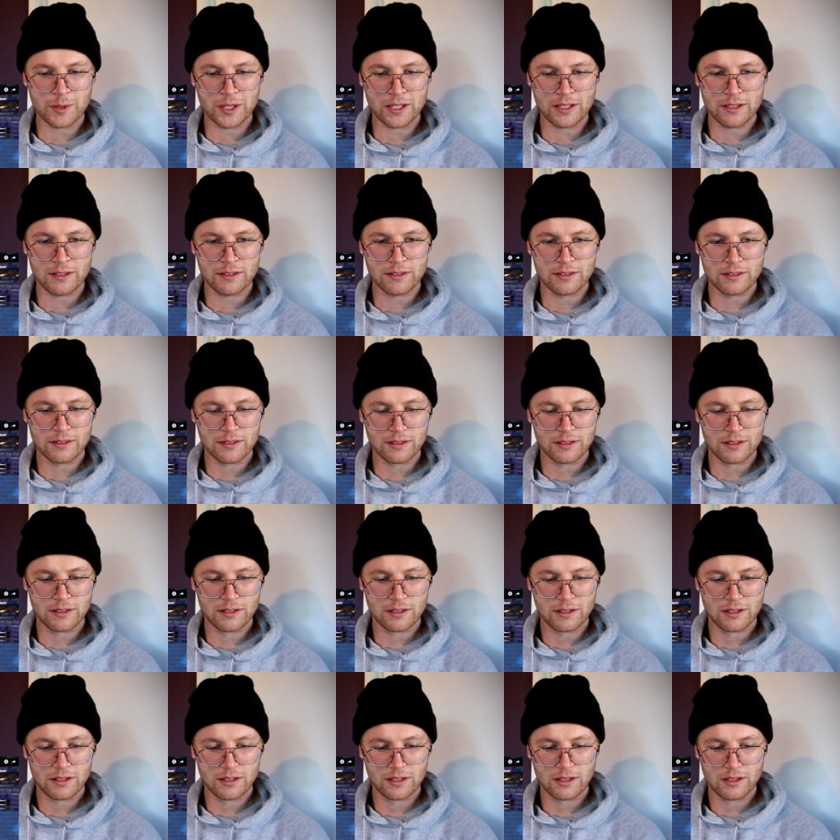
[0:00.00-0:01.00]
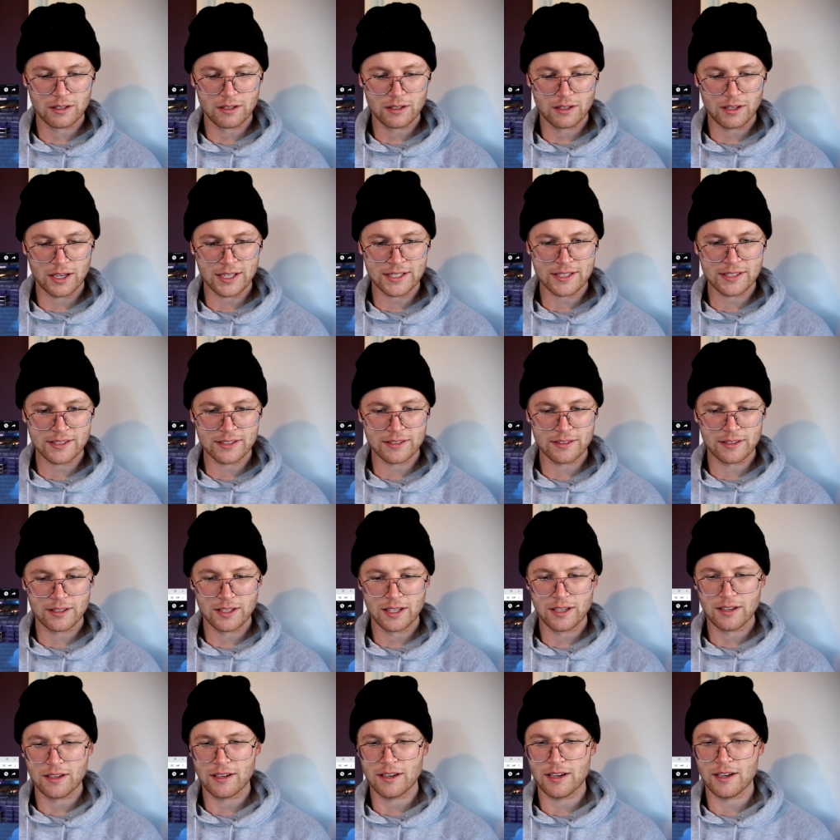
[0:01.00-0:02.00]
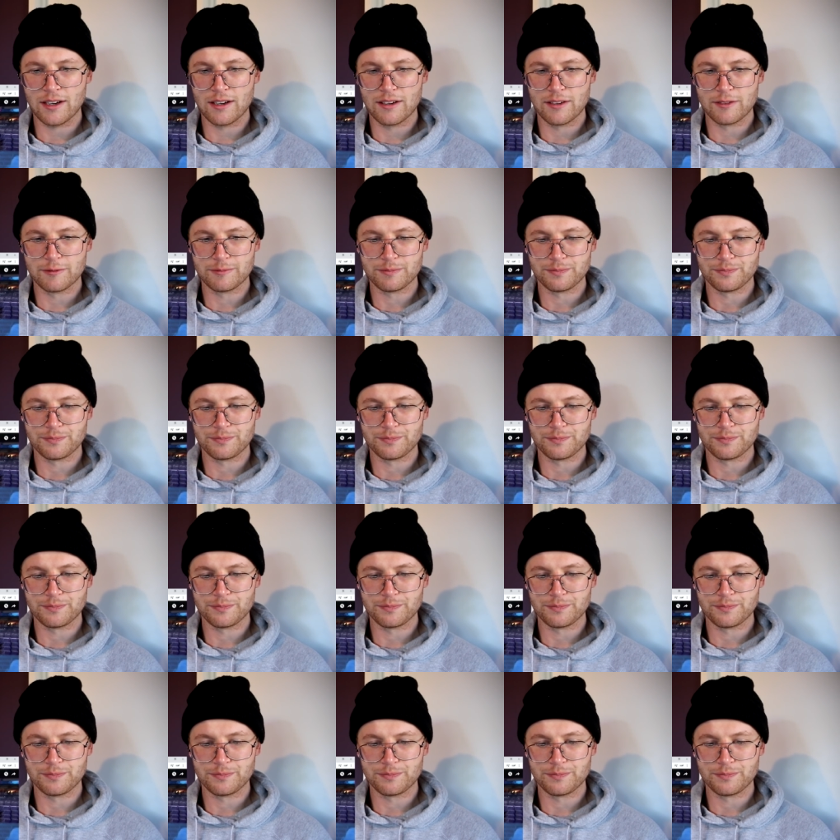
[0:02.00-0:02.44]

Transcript: again? Well, this kitty can't do anything,